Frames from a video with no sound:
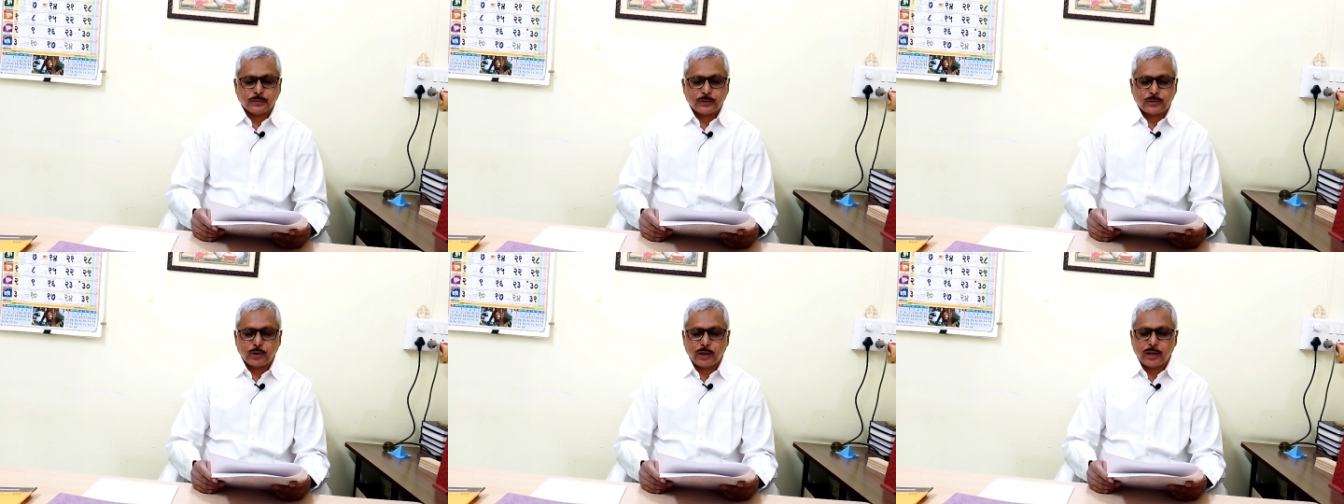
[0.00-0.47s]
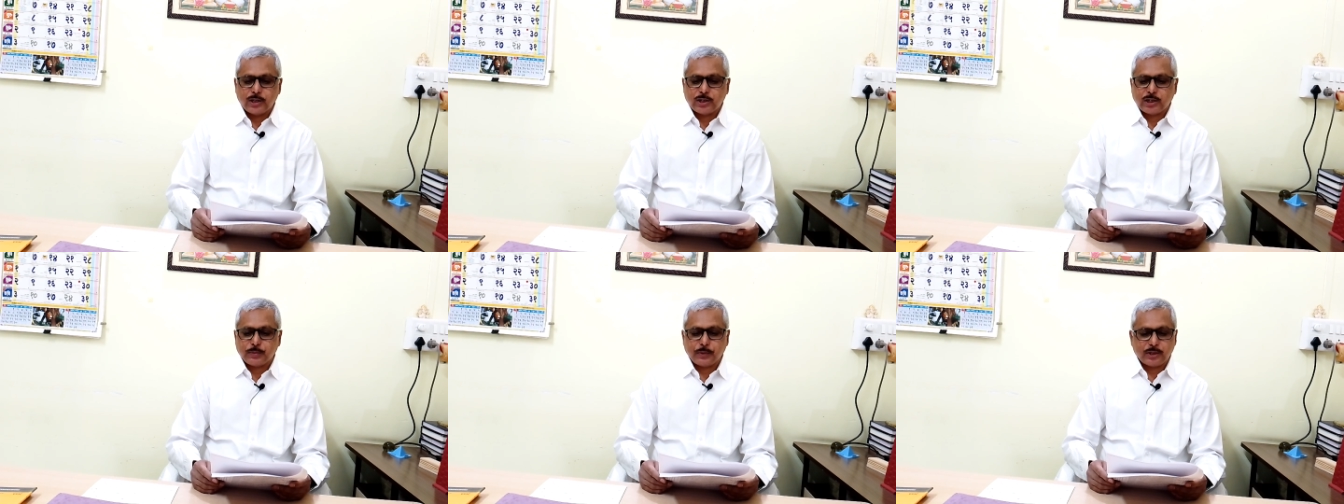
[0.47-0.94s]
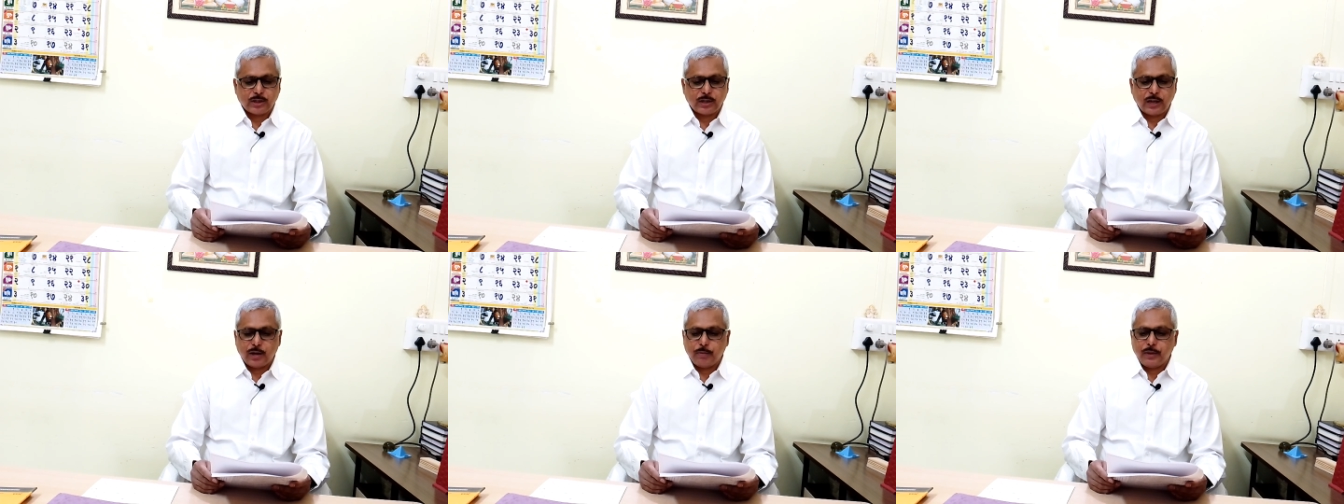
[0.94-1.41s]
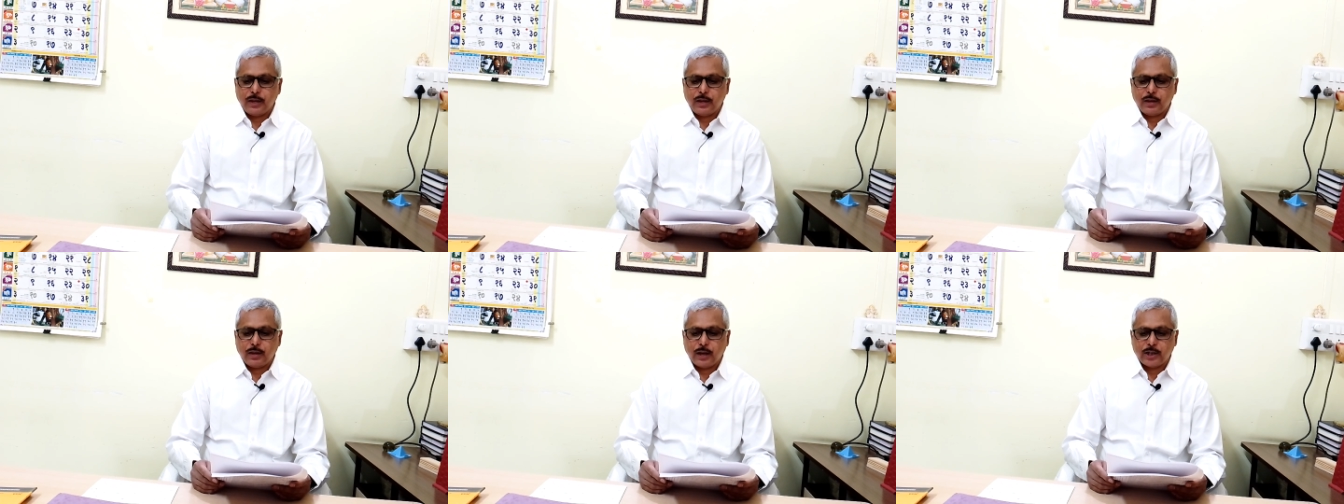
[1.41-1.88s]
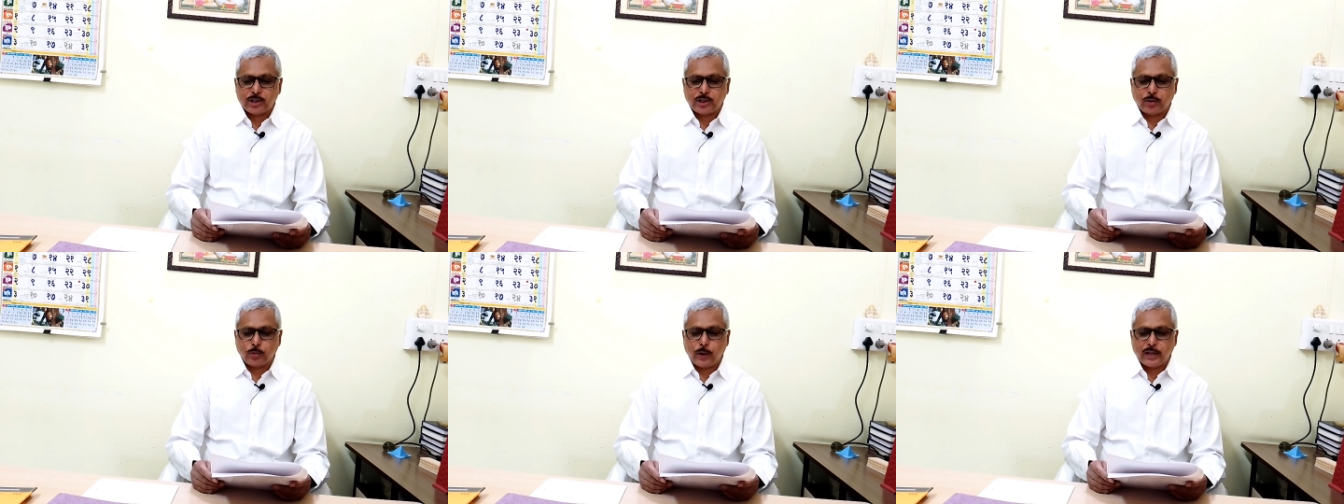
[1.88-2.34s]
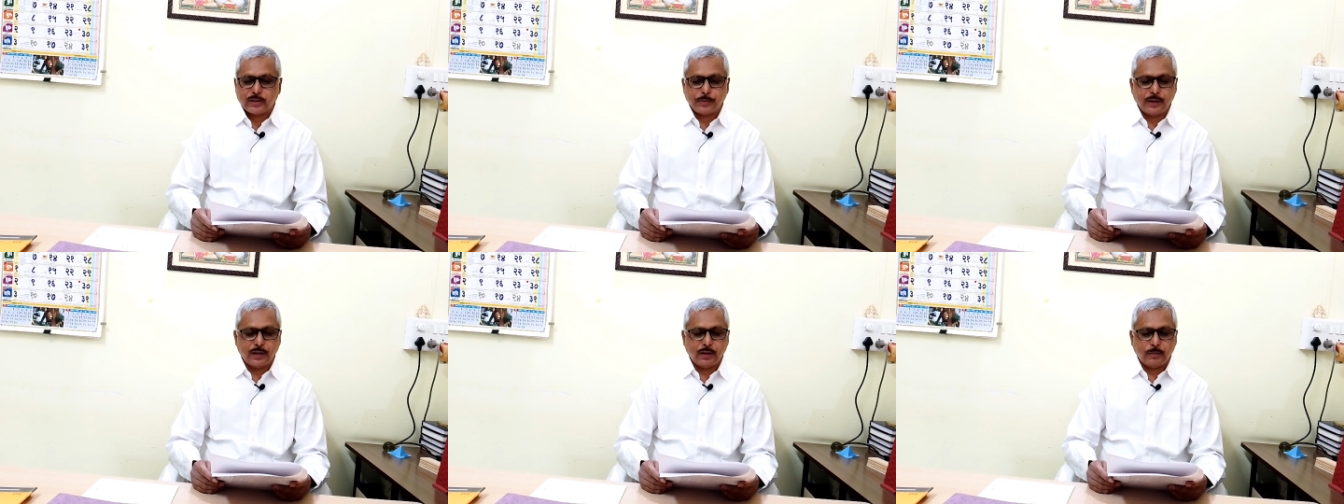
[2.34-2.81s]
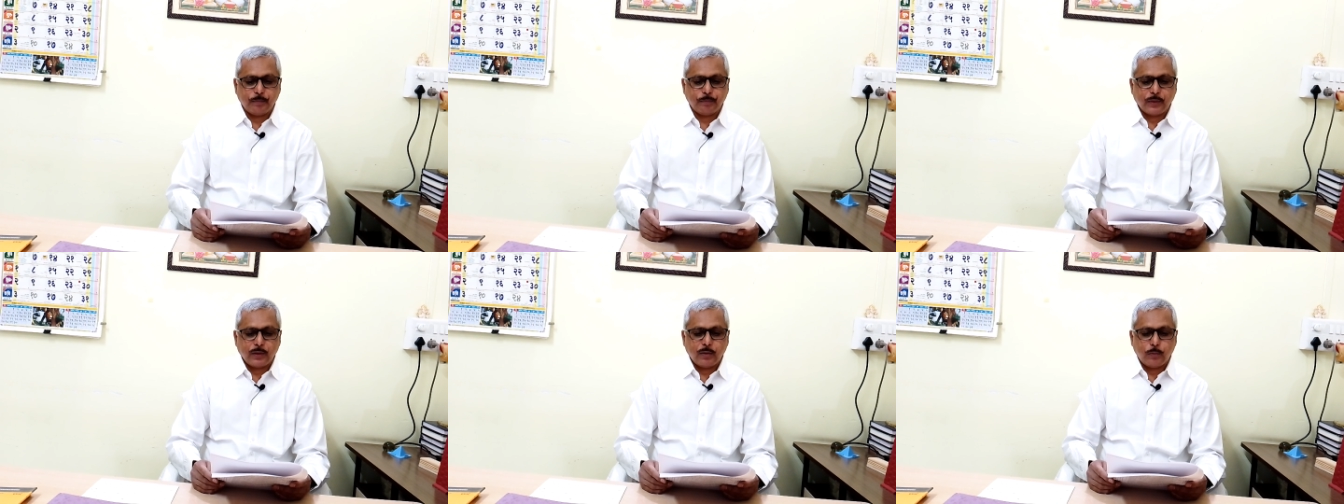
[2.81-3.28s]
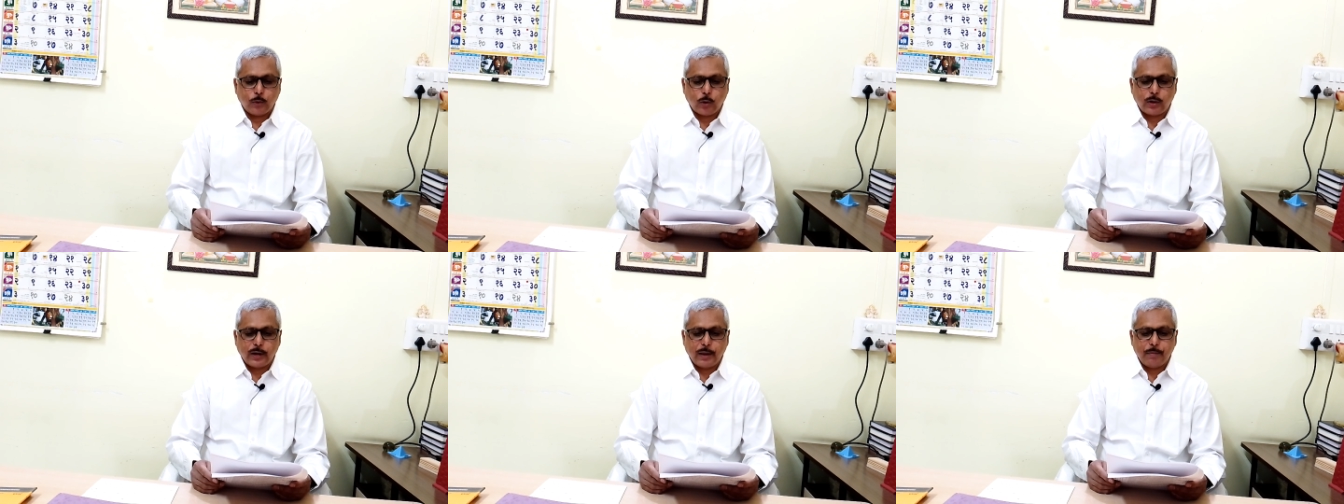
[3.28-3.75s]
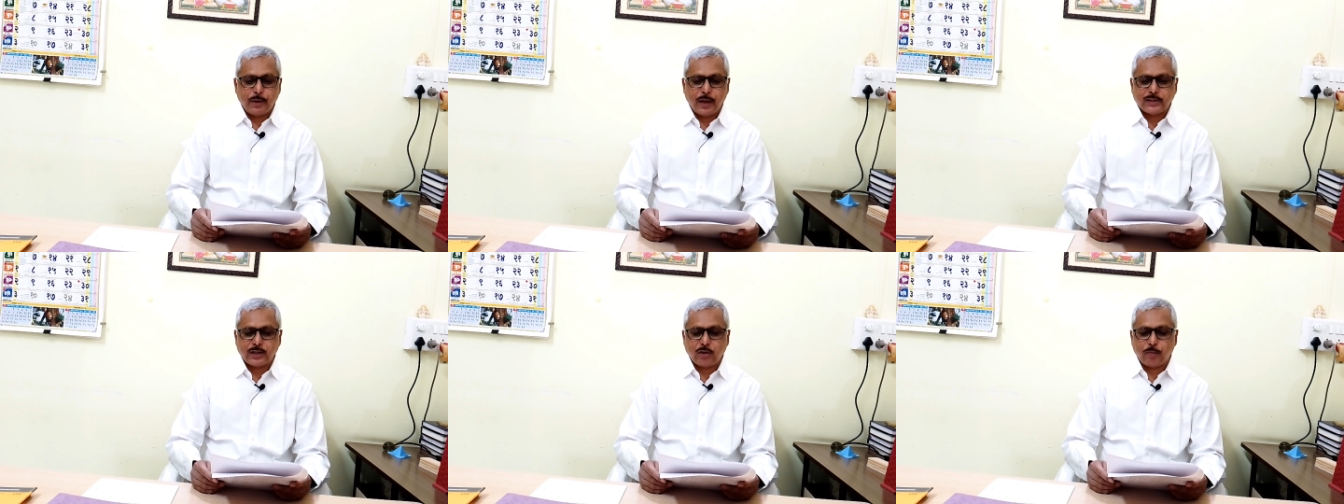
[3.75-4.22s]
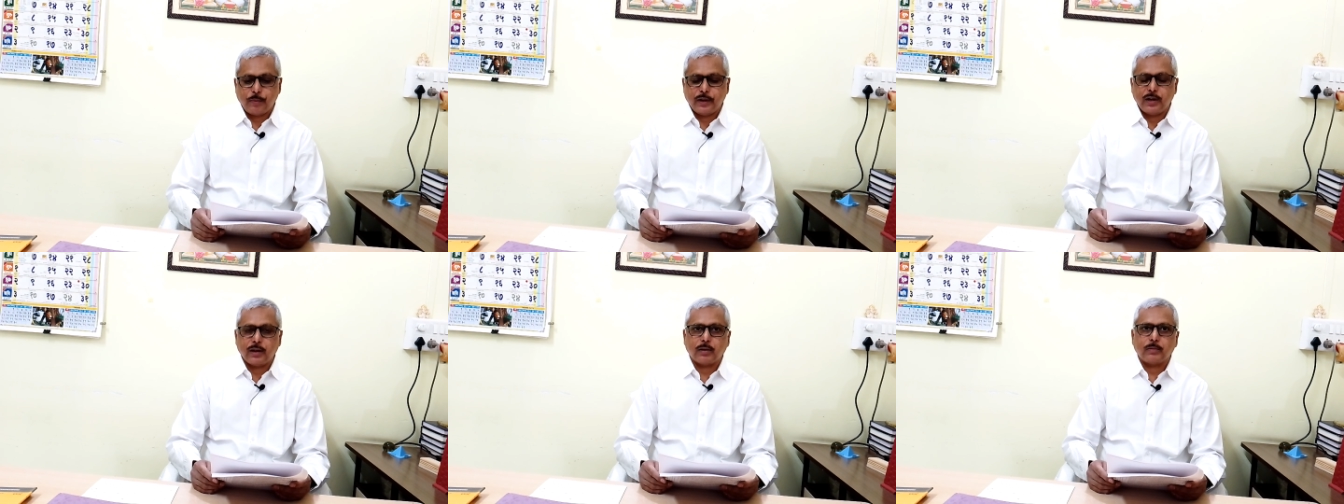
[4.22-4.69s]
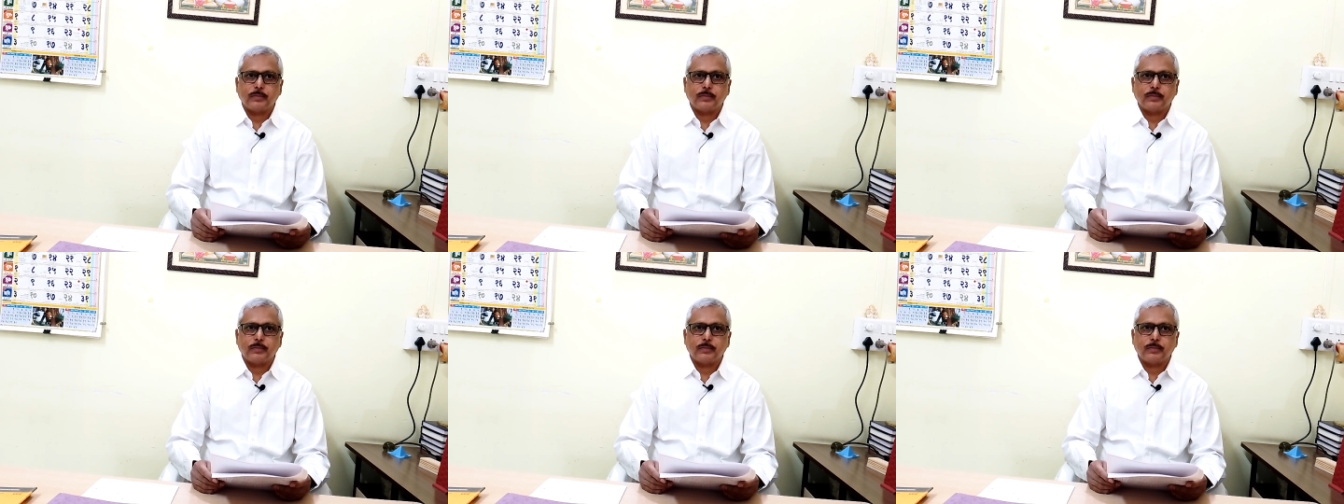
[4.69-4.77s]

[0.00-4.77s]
So any such person can be arrested who has been proclaimed as an offender.